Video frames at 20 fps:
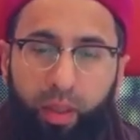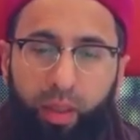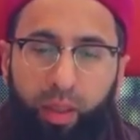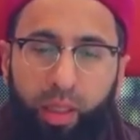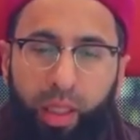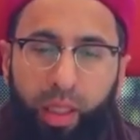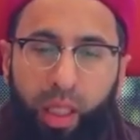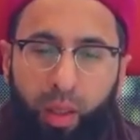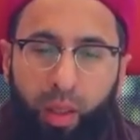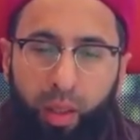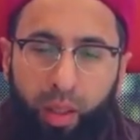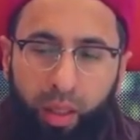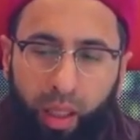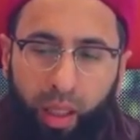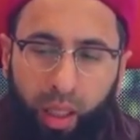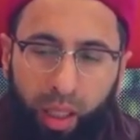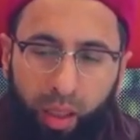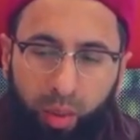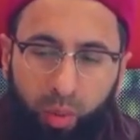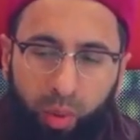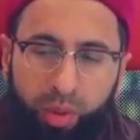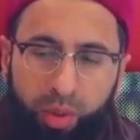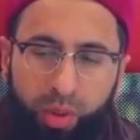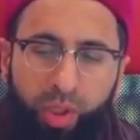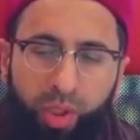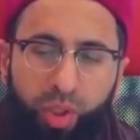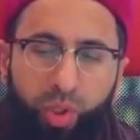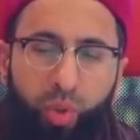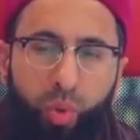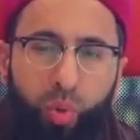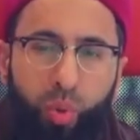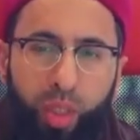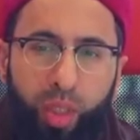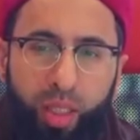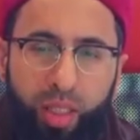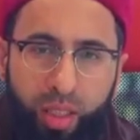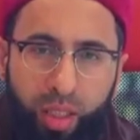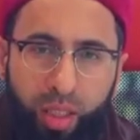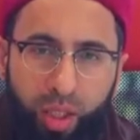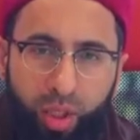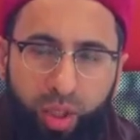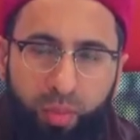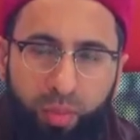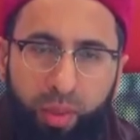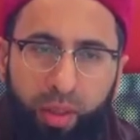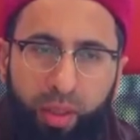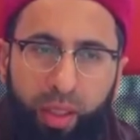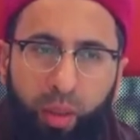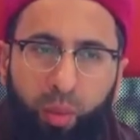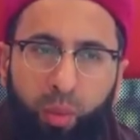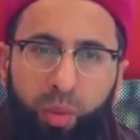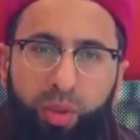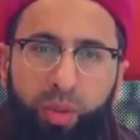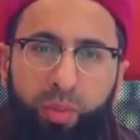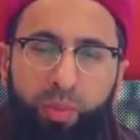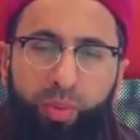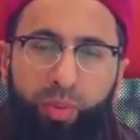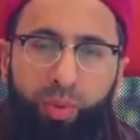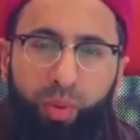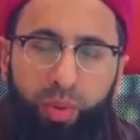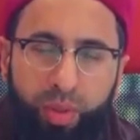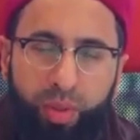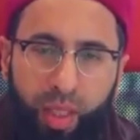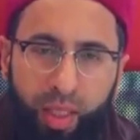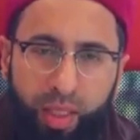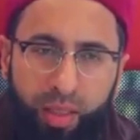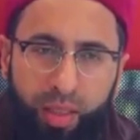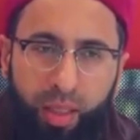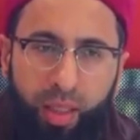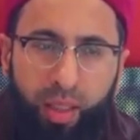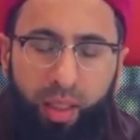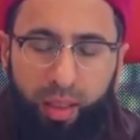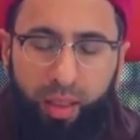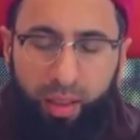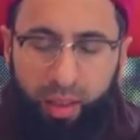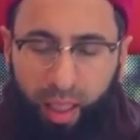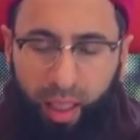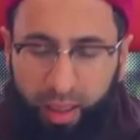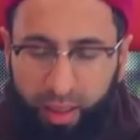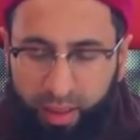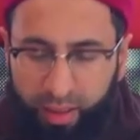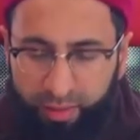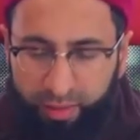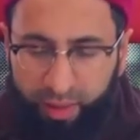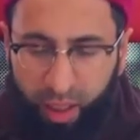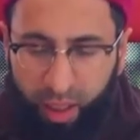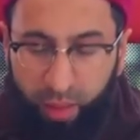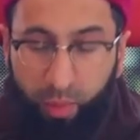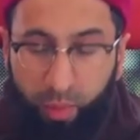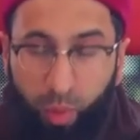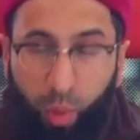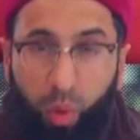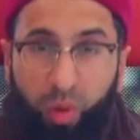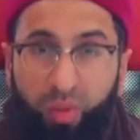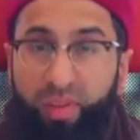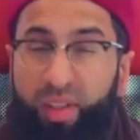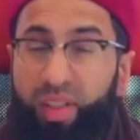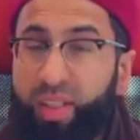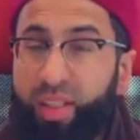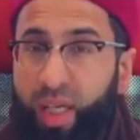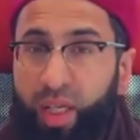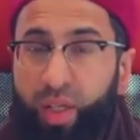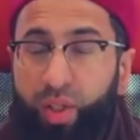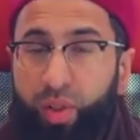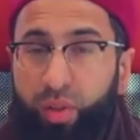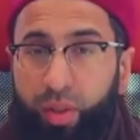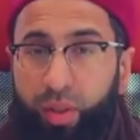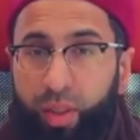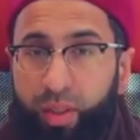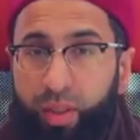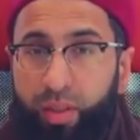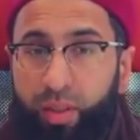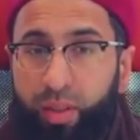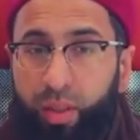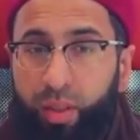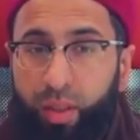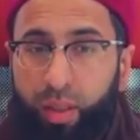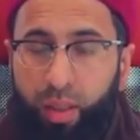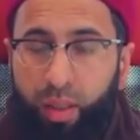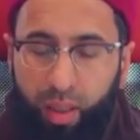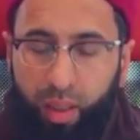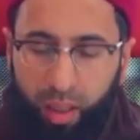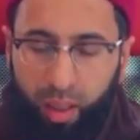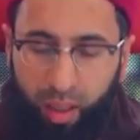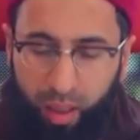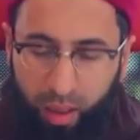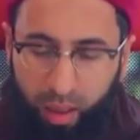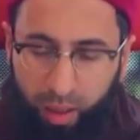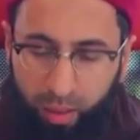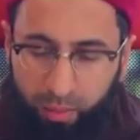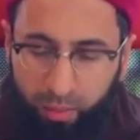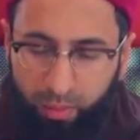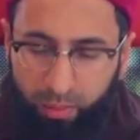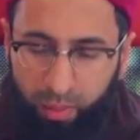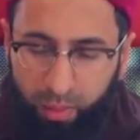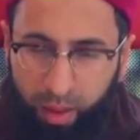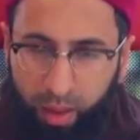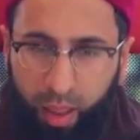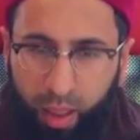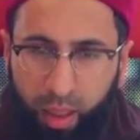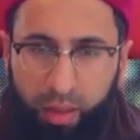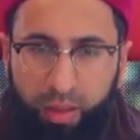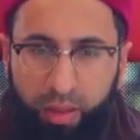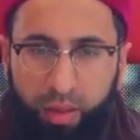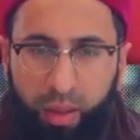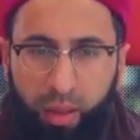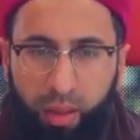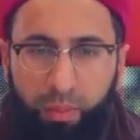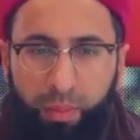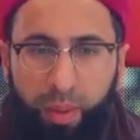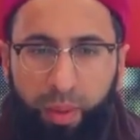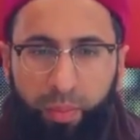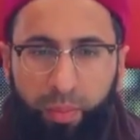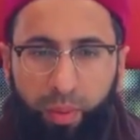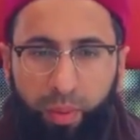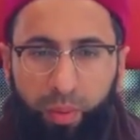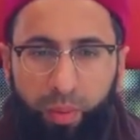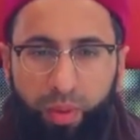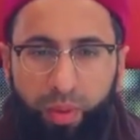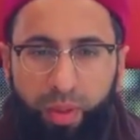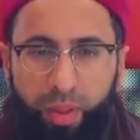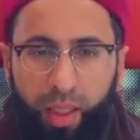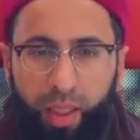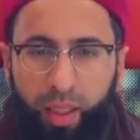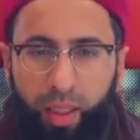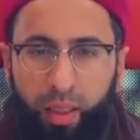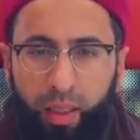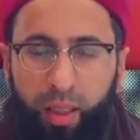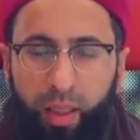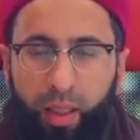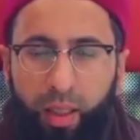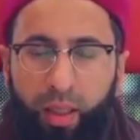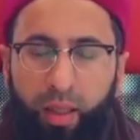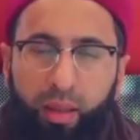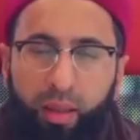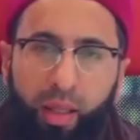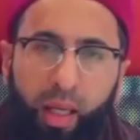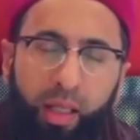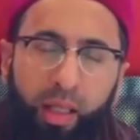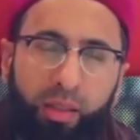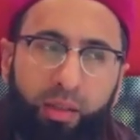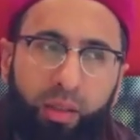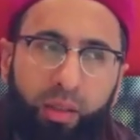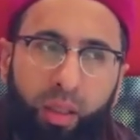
It wasn't a school as such, but it was a process that developed over centuries. And some people would say that